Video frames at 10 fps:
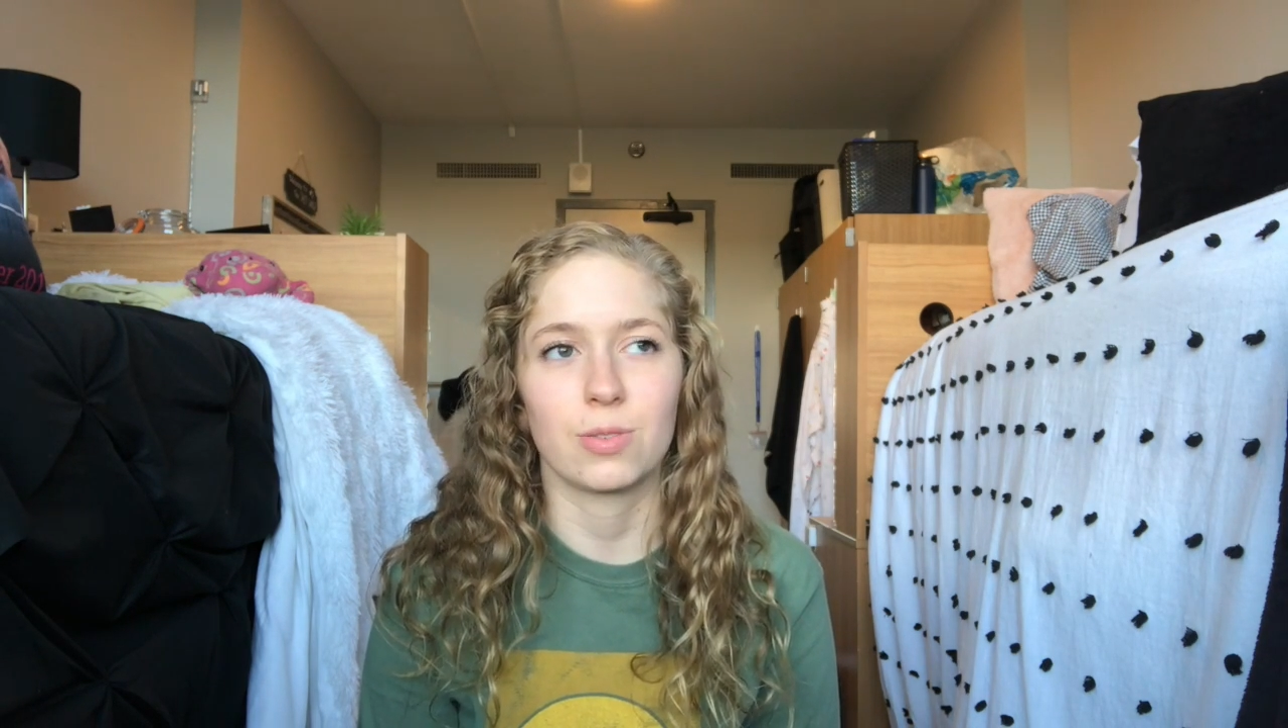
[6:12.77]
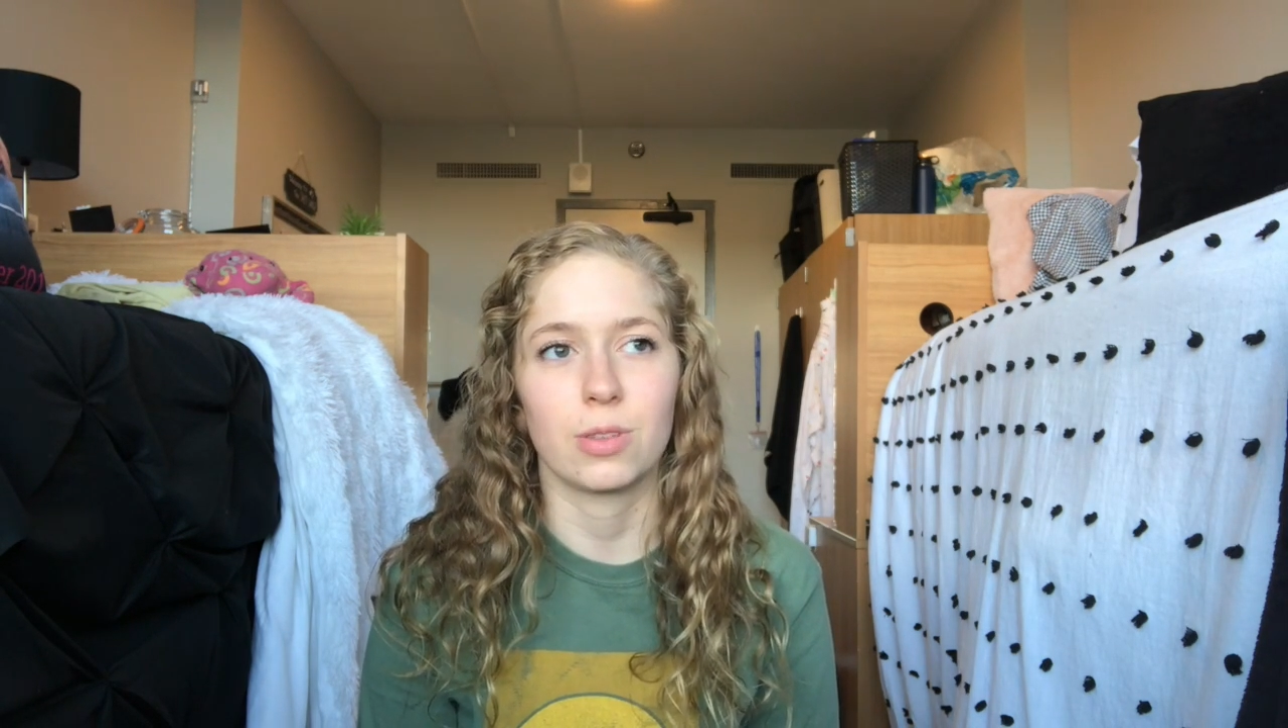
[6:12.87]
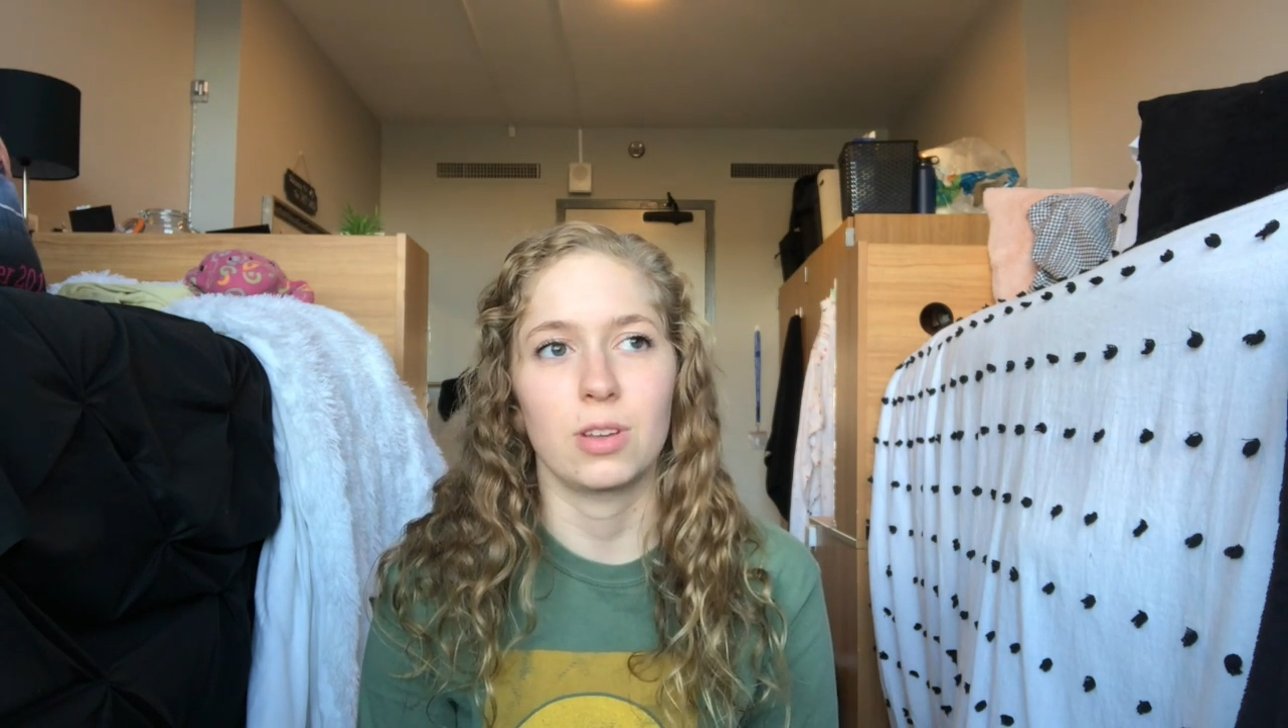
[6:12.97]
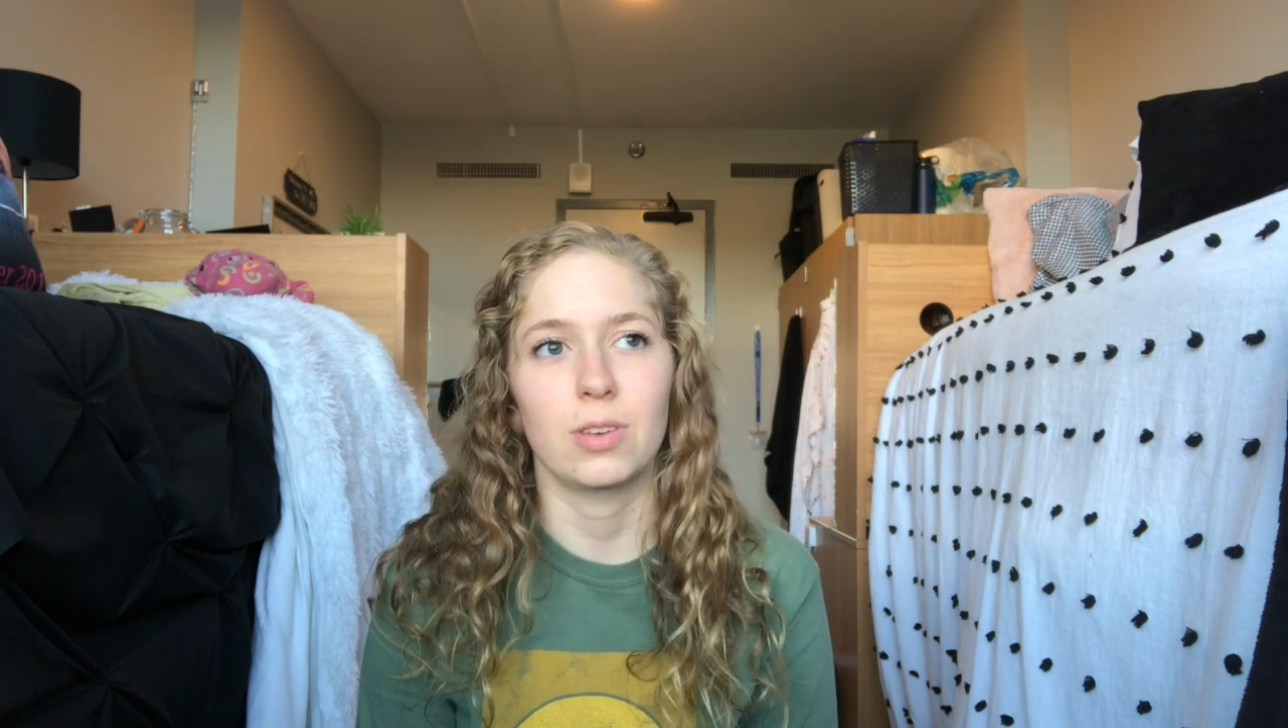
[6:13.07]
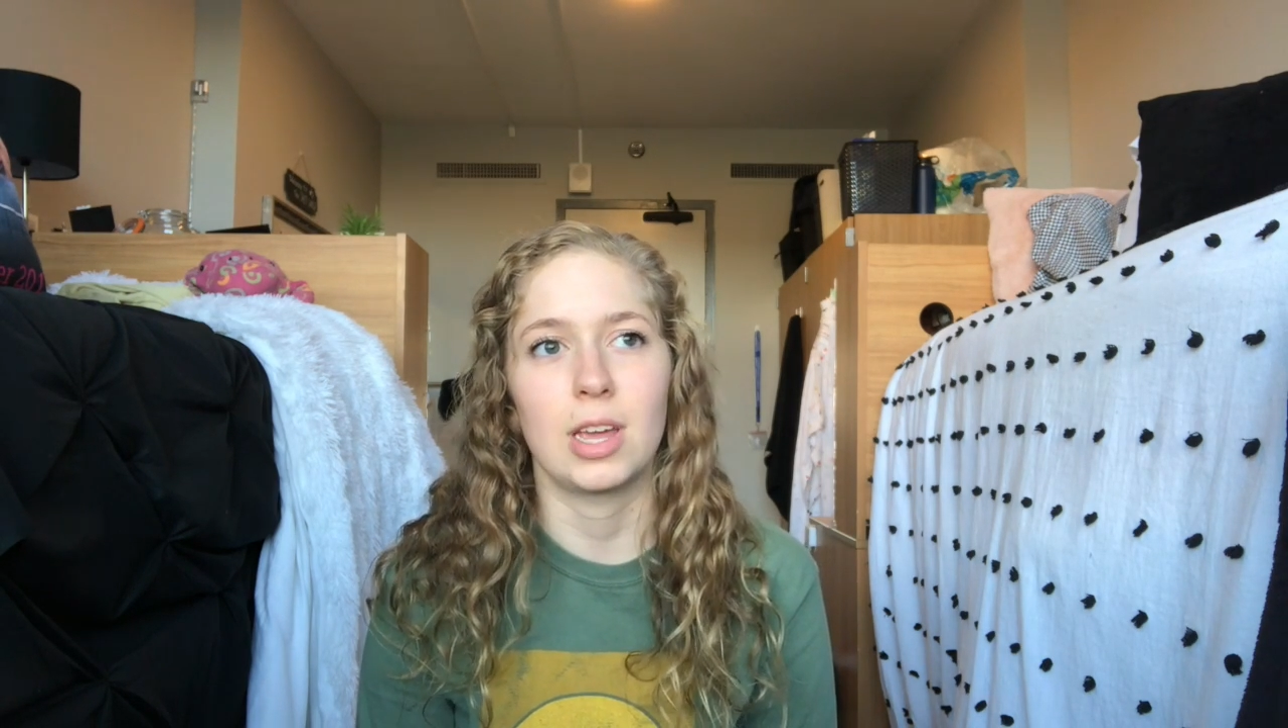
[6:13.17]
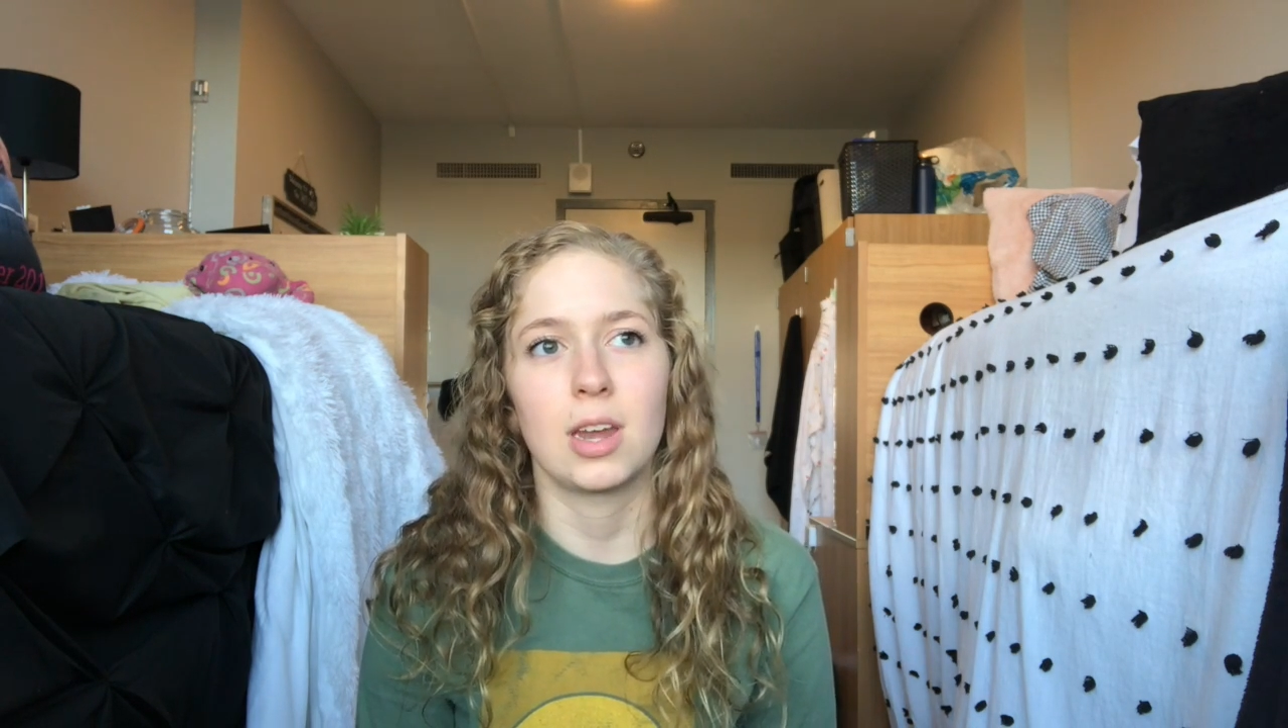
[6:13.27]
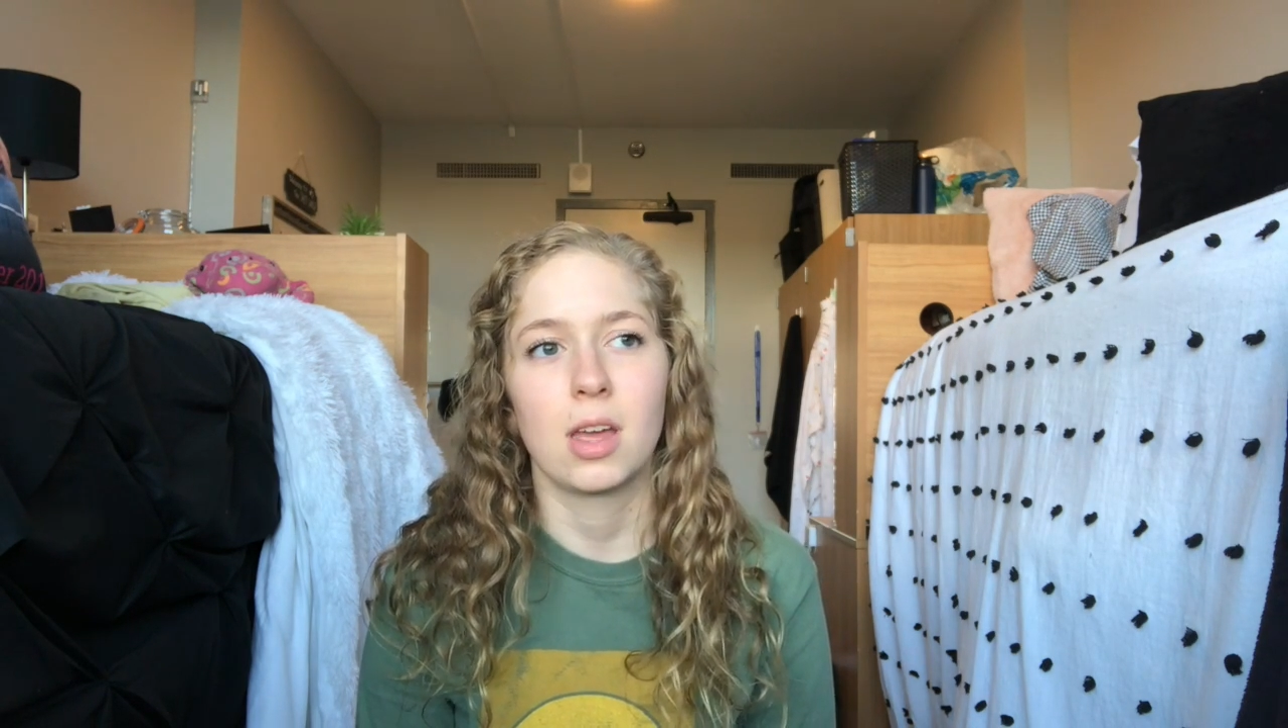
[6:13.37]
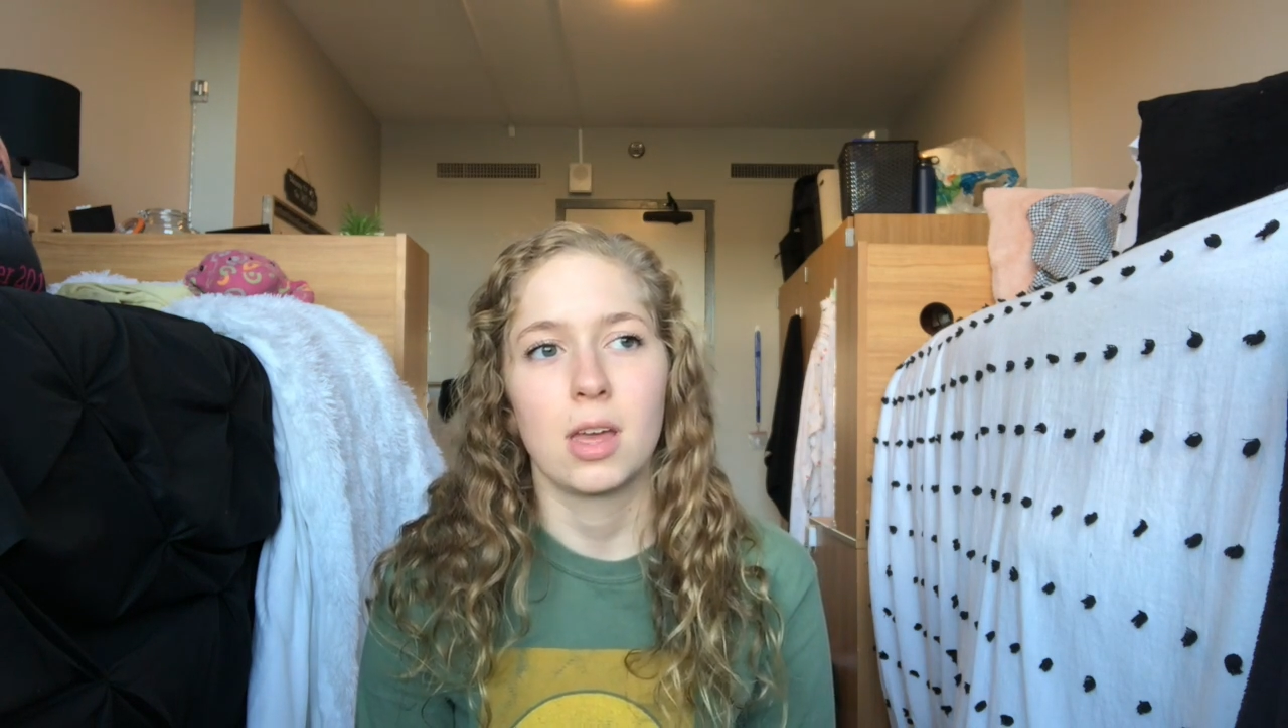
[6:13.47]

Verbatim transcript: for the unit.